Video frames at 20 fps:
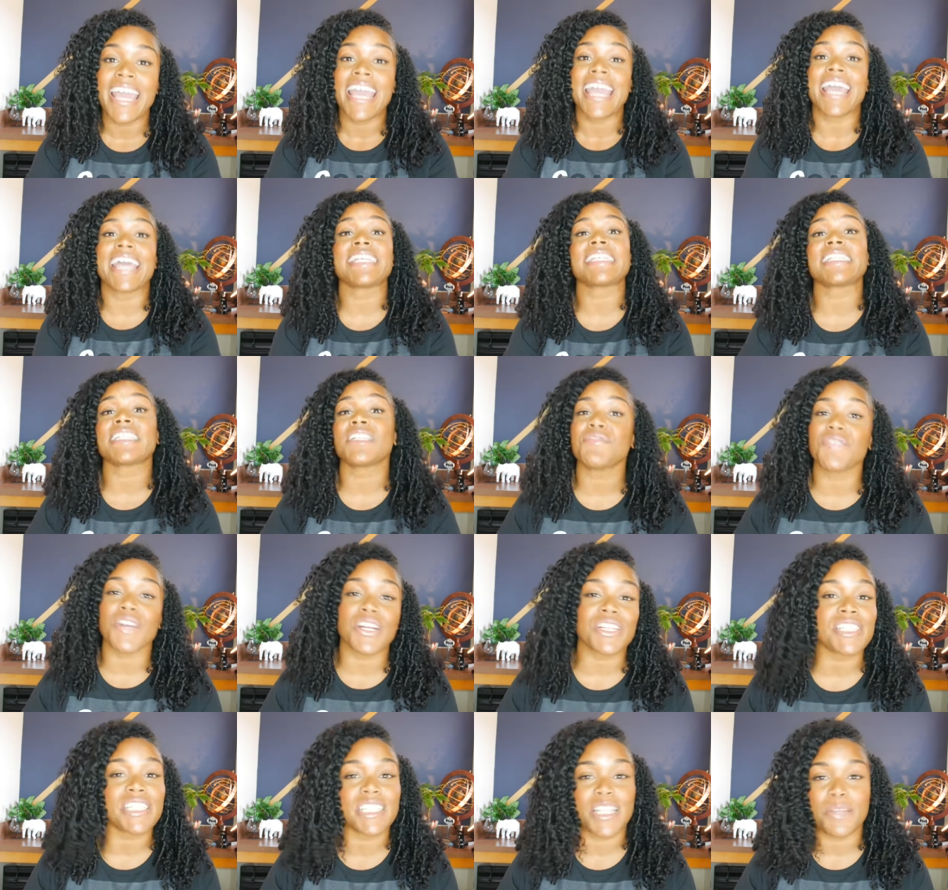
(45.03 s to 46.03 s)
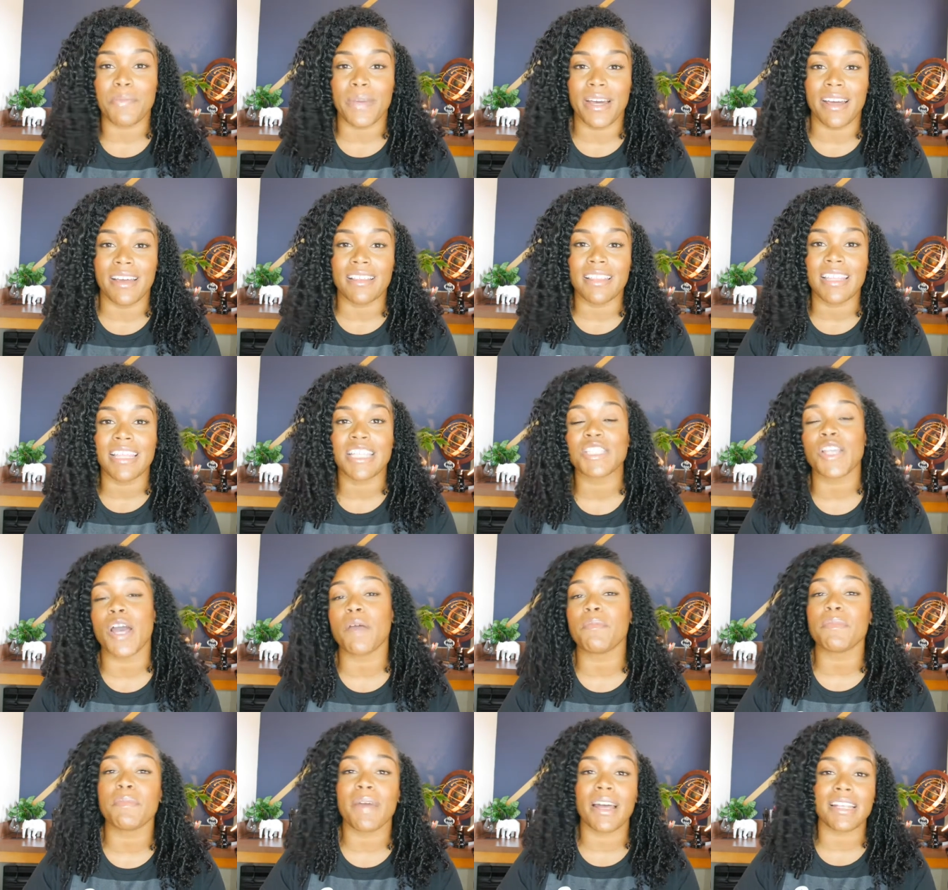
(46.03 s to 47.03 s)
It's the first of the month, so
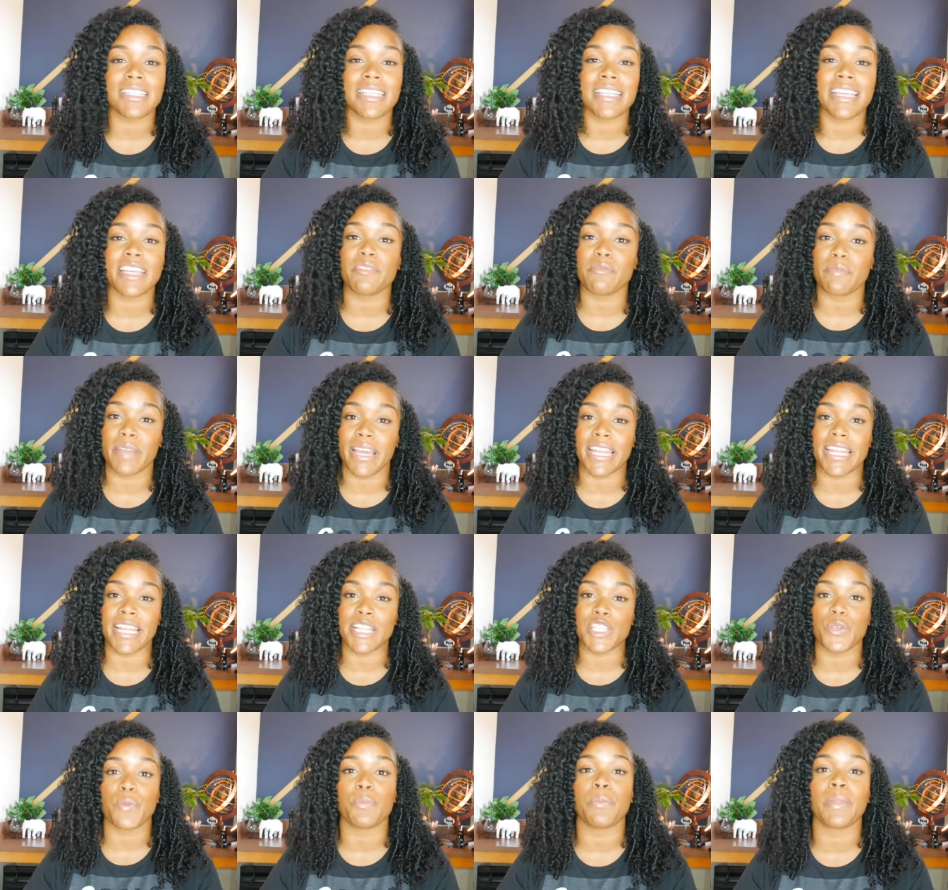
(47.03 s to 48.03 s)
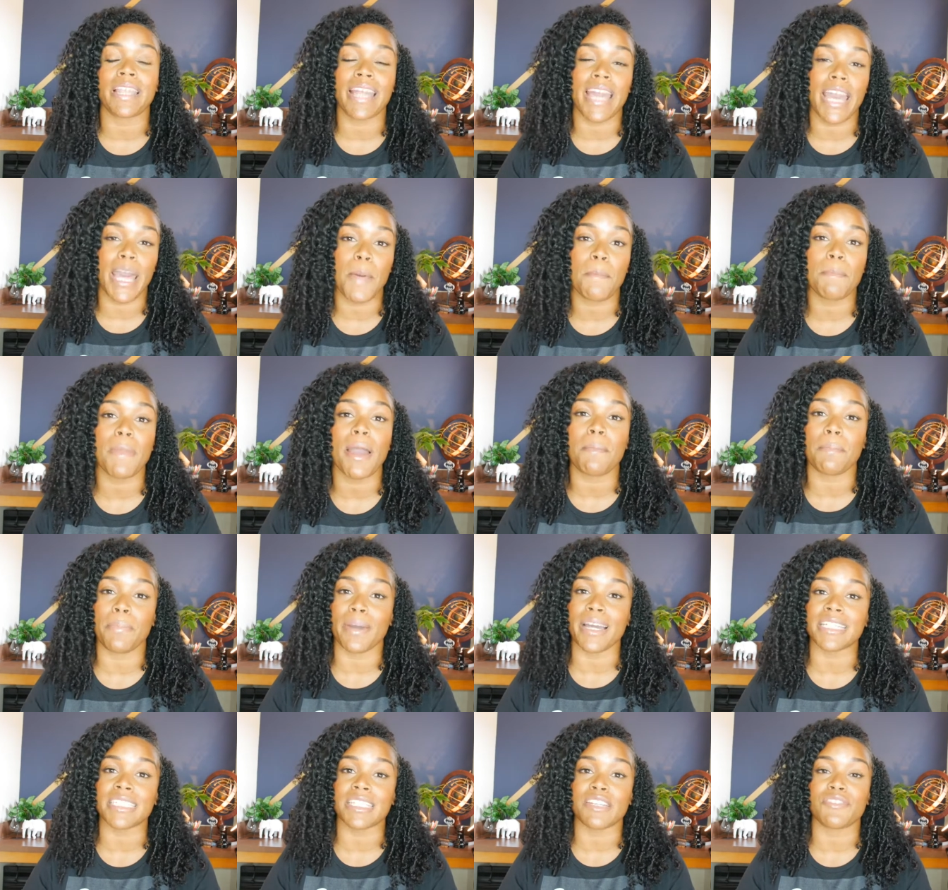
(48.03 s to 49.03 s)
I'm about to get ready to plan my
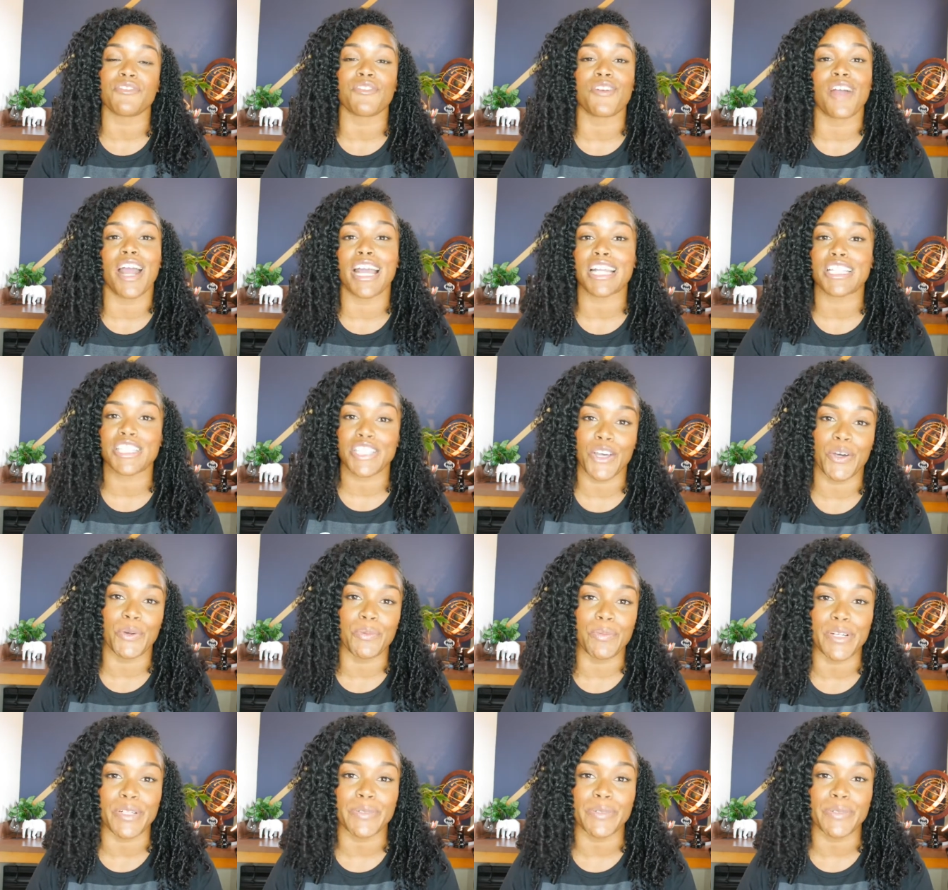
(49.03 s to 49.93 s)
budget for October.